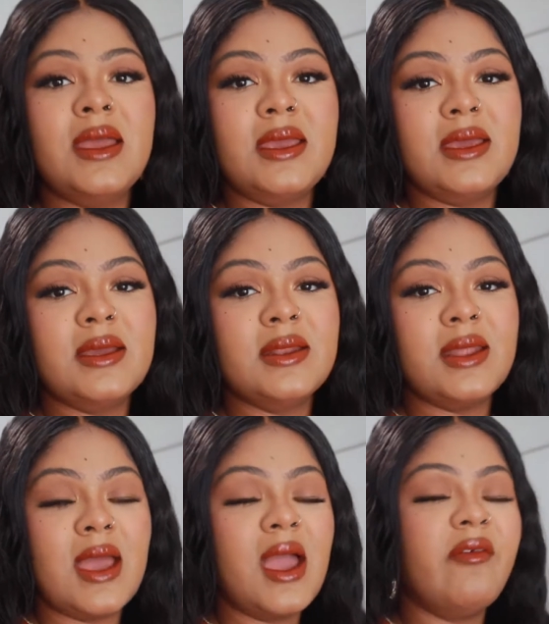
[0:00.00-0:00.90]
and
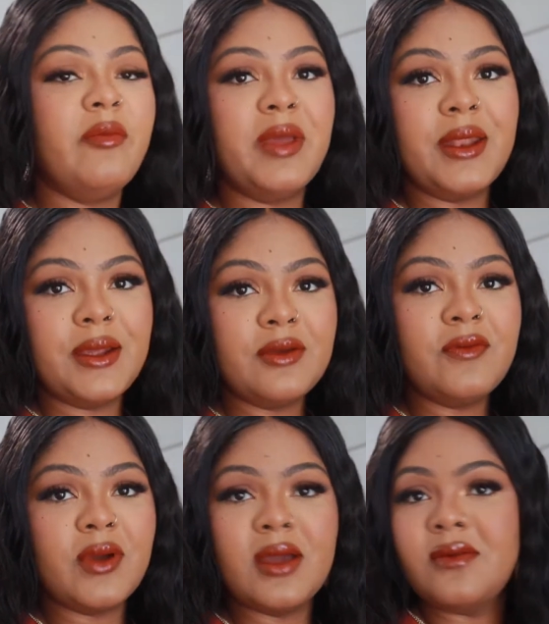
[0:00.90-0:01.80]
I haven't been there in
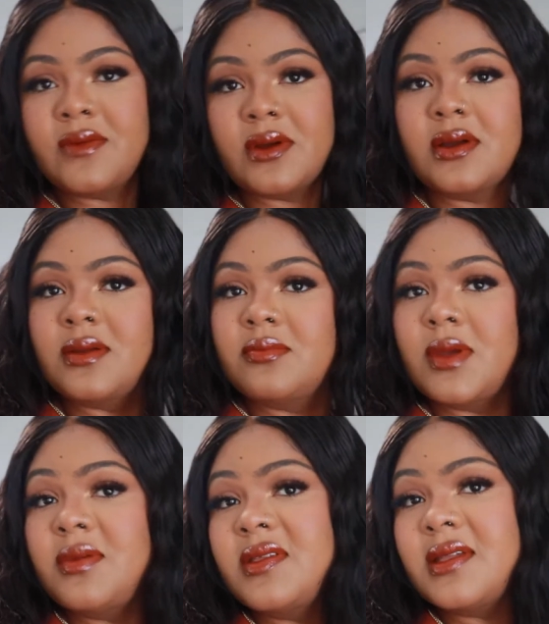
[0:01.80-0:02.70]
forever,
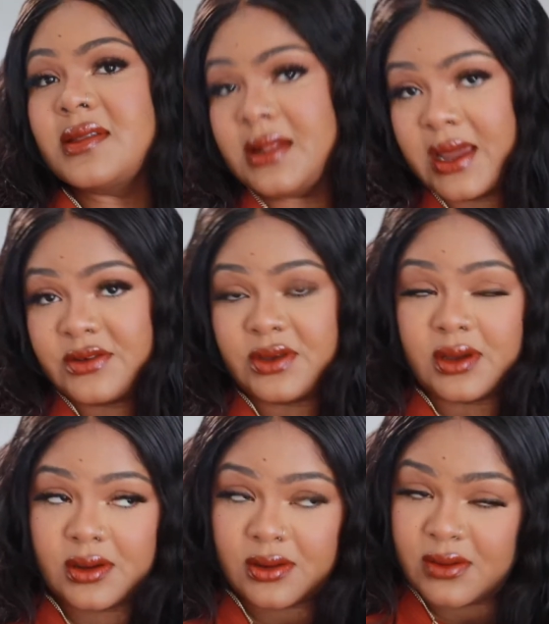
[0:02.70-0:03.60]
maybe since last
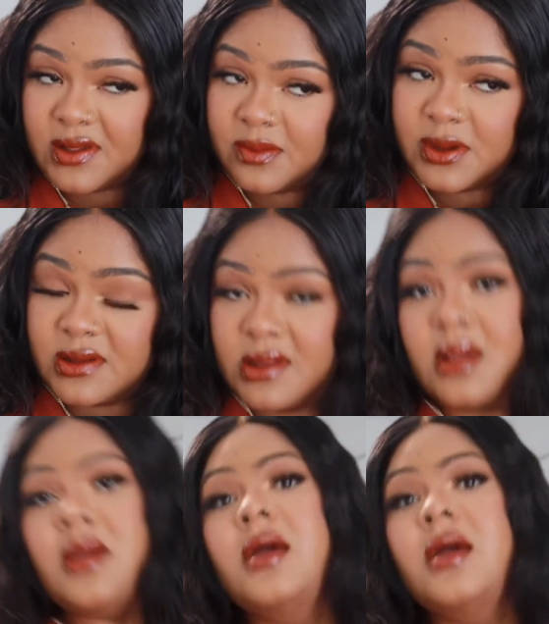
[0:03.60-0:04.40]
year, Christmas.